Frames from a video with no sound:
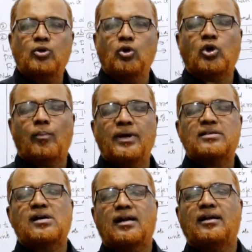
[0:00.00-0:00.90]
two
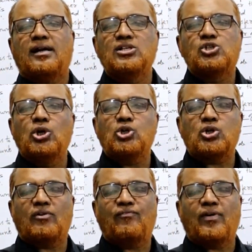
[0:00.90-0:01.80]
topics are the
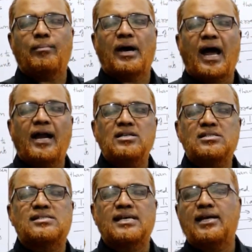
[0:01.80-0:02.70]
dissolution of firm and
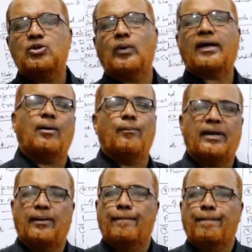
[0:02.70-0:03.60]
sale to a
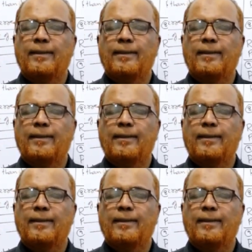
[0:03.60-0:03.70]
company.